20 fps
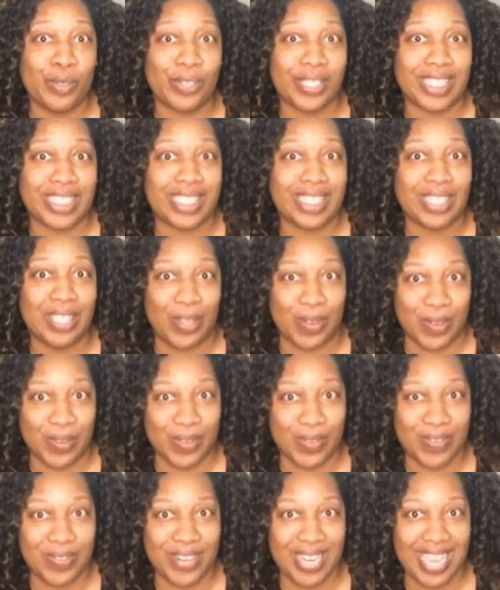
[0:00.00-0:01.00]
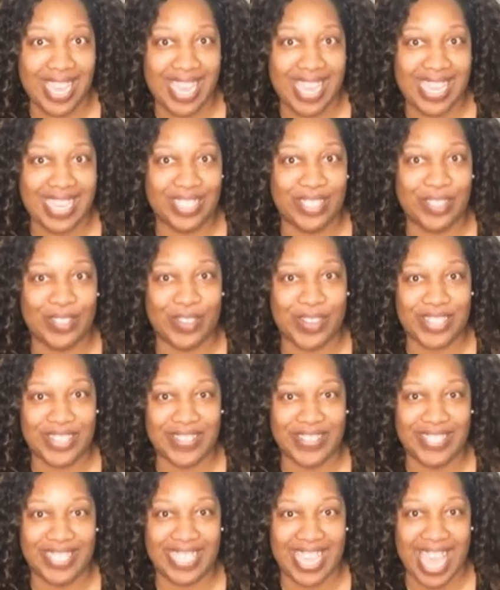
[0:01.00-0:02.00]
soon. Enjoy
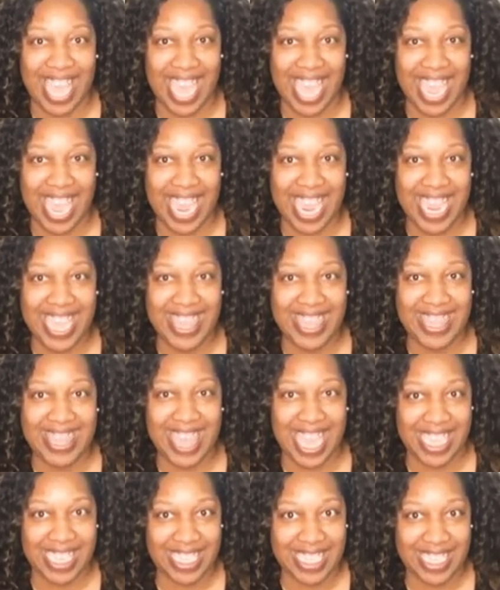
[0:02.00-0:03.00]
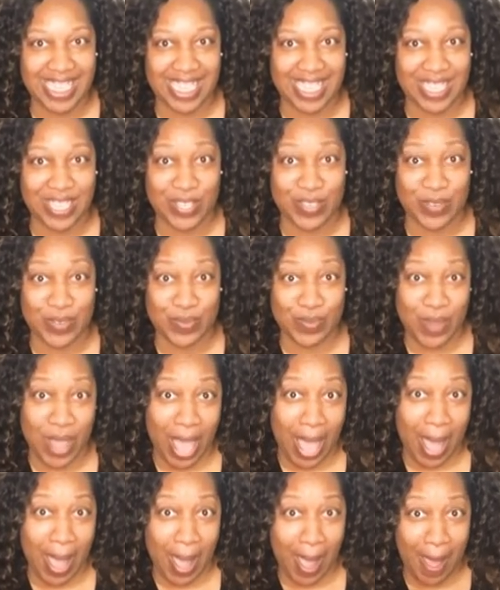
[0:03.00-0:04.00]
your day. Thank you.
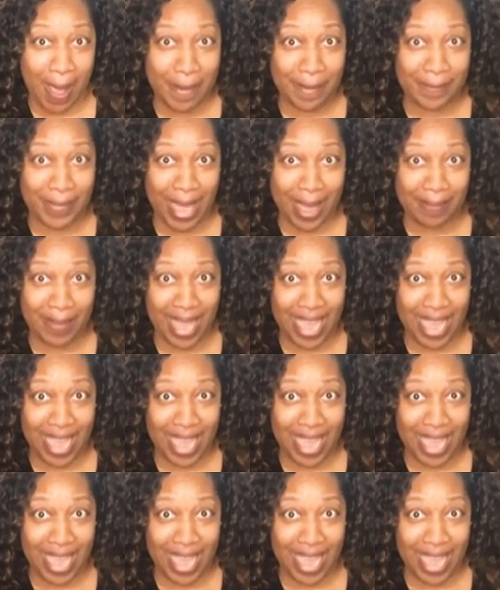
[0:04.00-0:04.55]
Bye-bye,